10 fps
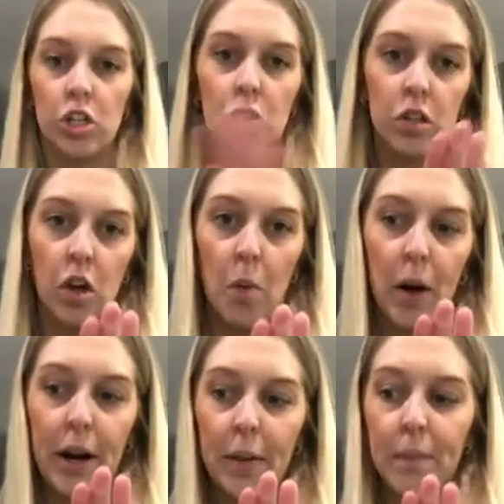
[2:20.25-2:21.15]
uses all
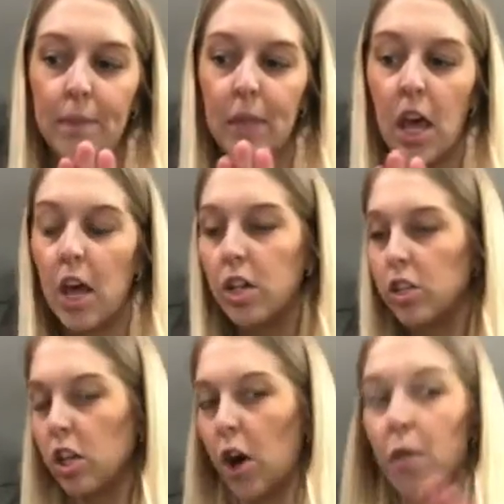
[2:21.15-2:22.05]
butter.
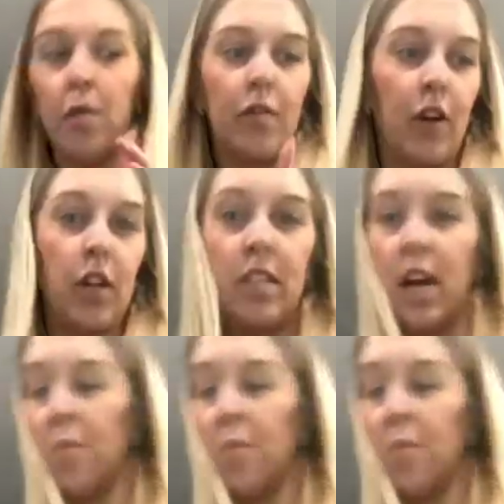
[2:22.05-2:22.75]
So first step